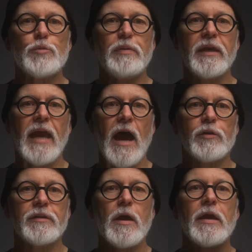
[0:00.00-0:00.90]
you pick
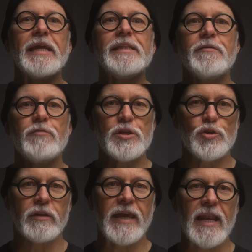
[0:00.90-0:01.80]
out
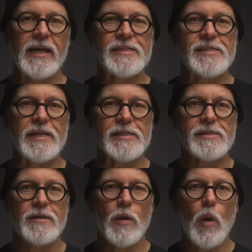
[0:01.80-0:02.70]
individual galaxies,